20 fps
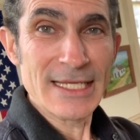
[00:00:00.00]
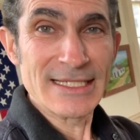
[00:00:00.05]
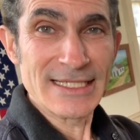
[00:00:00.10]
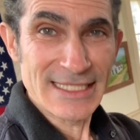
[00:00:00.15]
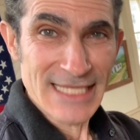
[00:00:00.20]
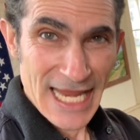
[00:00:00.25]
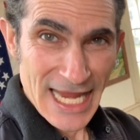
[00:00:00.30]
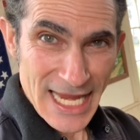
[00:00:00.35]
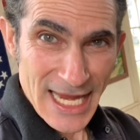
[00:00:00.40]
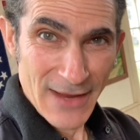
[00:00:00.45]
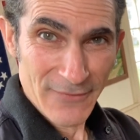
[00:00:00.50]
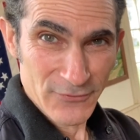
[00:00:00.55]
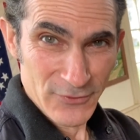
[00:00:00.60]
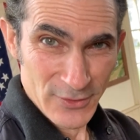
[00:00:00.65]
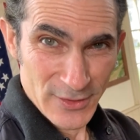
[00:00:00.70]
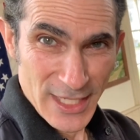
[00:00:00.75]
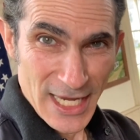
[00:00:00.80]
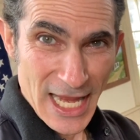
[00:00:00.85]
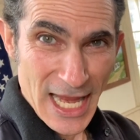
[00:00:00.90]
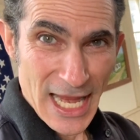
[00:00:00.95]
Day after
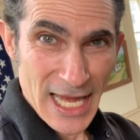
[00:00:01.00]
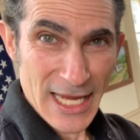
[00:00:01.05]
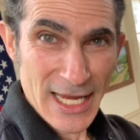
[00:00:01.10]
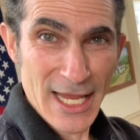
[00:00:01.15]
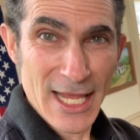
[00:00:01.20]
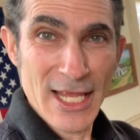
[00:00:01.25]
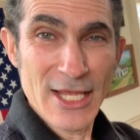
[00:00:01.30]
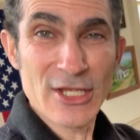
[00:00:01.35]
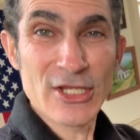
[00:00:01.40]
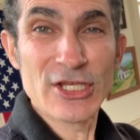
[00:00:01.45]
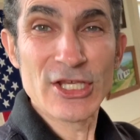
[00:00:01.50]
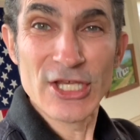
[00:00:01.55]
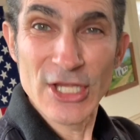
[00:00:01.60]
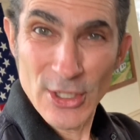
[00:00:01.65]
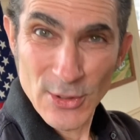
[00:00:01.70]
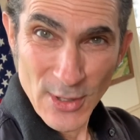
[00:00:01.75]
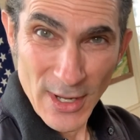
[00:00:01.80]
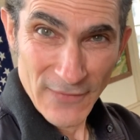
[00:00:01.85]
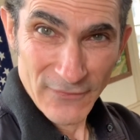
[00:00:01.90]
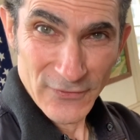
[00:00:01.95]
day,
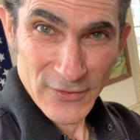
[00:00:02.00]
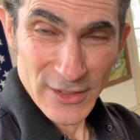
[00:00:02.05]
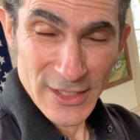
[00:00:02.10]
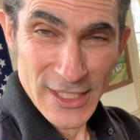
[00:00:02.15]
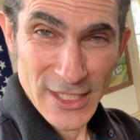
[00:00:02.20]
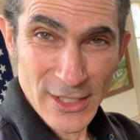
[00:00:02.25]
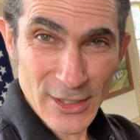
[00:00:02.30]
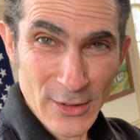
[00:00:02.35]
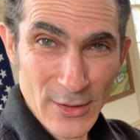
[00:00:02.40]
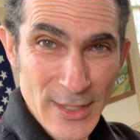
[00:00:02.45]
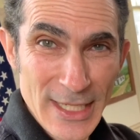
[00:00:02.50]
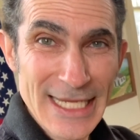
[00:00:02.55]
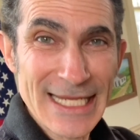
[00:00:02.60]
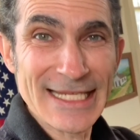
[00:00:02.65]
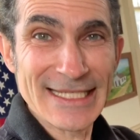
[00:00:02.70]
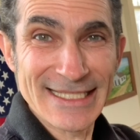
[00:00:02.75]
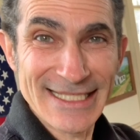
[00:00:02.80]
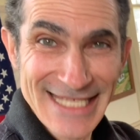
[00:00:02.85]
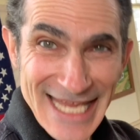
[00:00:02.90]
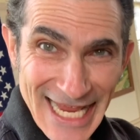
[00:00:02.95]
year after year,
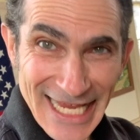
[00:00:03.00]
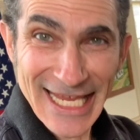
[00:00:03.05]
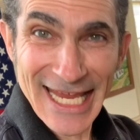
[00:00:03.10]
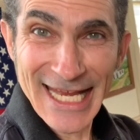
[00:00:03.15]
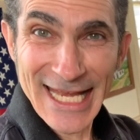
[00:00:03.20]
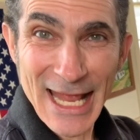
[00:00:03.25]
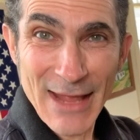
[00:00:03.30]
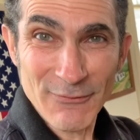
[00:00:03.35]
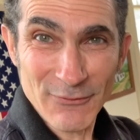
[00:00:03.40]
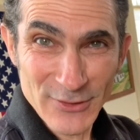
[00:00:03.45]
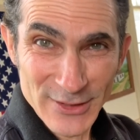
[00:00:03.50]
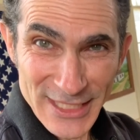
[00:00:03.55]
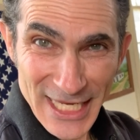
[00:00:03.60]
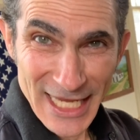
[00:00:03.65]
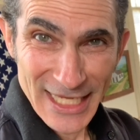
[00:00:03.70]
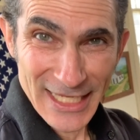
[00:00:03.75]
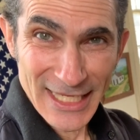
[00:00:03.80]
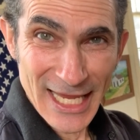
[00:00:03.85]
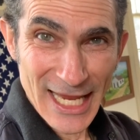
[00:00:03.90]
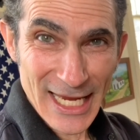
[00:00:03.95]
decade after
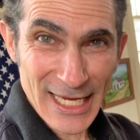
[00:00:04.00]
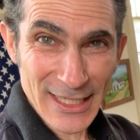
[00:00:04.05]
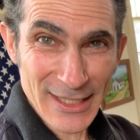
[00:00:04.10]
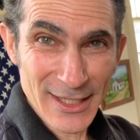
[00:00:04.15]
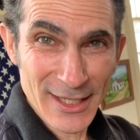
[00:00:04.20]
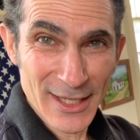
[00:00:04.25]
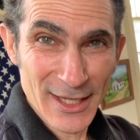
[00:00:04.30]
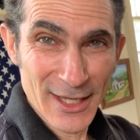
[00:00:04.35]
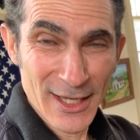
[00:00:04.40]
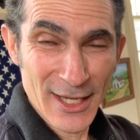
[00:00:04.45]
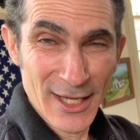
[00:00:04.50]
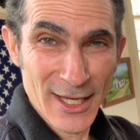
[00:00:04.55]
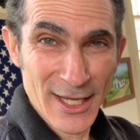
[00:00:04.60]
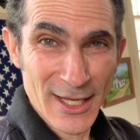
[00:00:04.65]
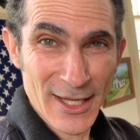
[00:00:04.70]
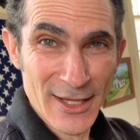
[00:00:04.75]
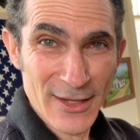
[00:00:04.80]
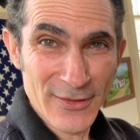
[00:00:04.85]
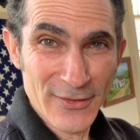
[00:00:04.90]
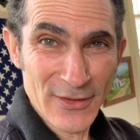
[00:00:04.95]
decade,
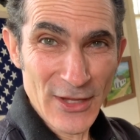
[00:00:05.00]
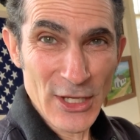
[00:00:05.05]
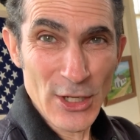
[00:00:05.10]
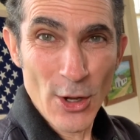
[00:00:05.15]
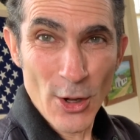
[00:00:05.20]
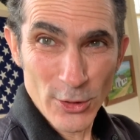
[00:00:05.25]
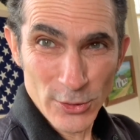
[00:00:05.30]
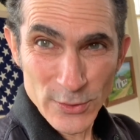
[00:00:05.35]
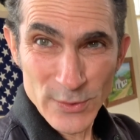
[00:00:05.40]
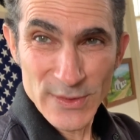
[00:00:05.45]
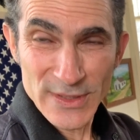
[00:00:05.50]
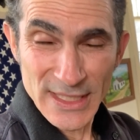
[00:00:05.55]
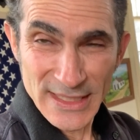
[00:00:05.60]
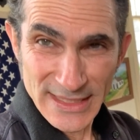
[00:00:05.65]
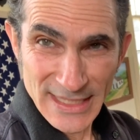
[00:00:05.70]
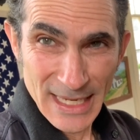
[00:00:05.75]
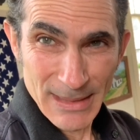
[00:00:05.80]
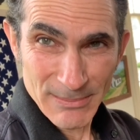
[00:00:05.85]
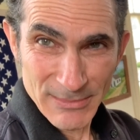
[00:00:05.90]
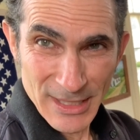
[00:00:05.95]
they all used the
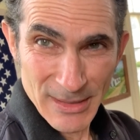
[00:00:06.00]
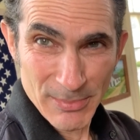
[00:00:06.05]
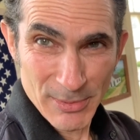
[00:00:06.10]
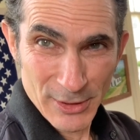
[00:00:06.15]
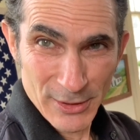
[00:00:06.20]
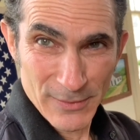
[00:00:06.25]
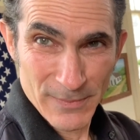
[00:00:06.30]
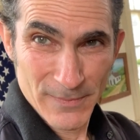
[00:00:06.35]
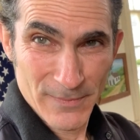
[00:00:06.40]
same dipper.